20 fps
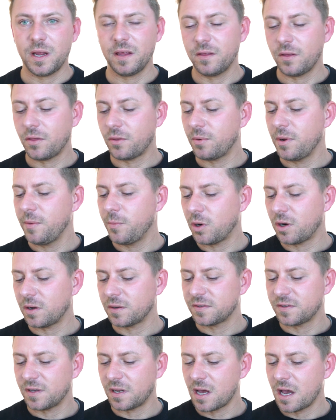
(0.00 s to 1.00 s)
the three
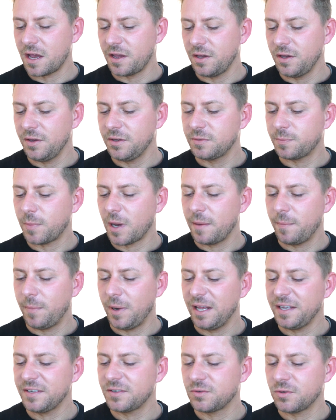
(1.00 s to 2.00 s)
products that I use by
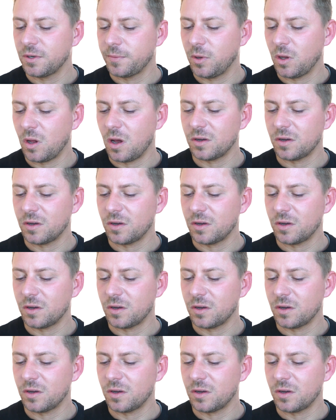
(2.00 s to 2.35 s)
Bliss Triple